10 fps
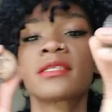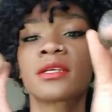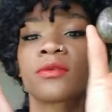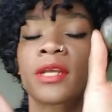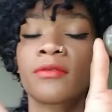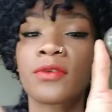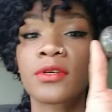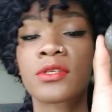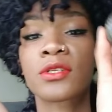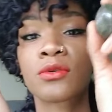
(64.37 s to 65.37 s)
when I
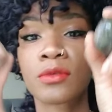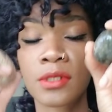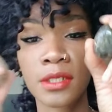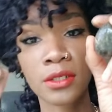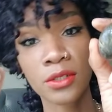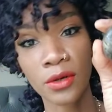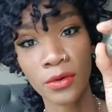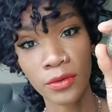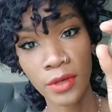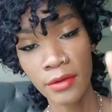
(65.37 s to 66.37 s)
first used this
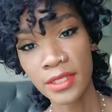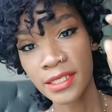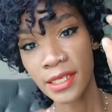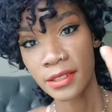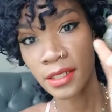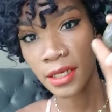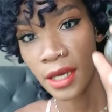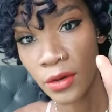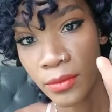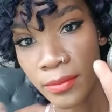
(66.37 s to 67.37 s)
stone. I was testing
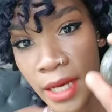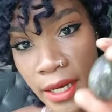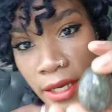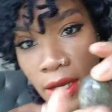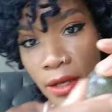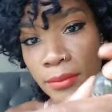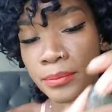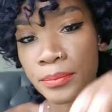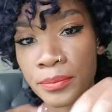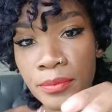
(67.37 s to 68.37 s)
out my
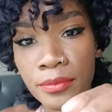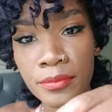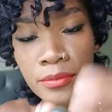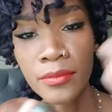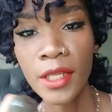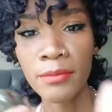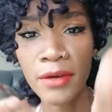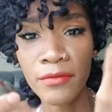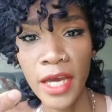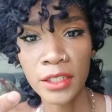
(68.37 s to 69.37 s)
my
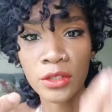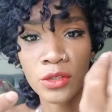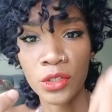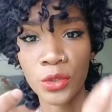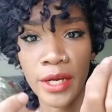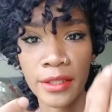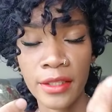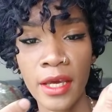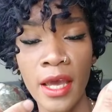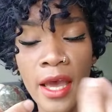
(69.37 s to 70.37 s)
vaginal strength
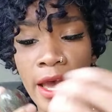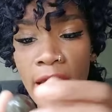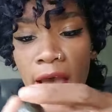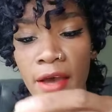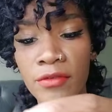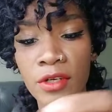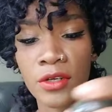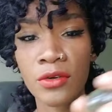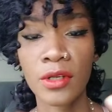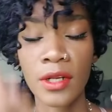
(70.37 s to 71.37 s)
after
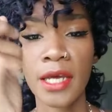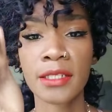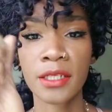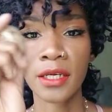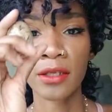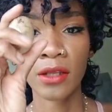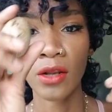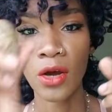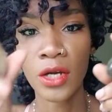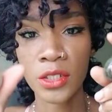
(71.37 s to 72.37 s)
utilizing the
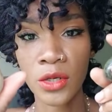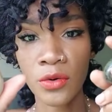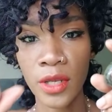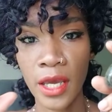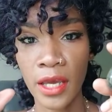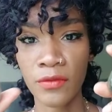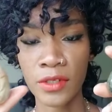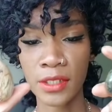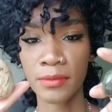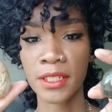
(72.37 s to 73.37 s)
large Yoni egg for
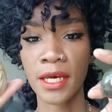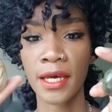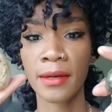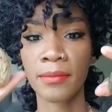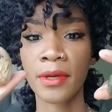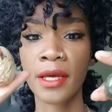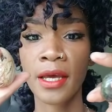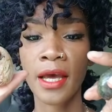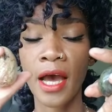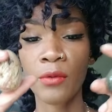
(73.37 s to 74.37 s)
some time.
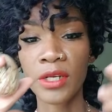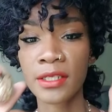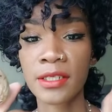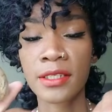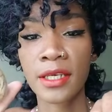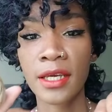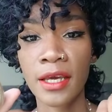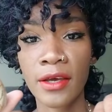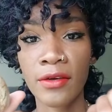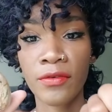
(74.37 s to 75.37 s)
I wanted to see
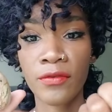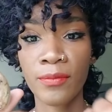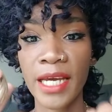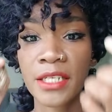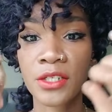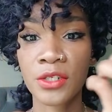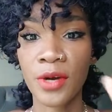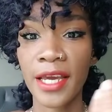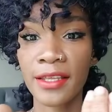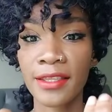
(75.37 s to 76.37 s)
if my
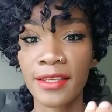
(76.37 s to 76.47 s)
strength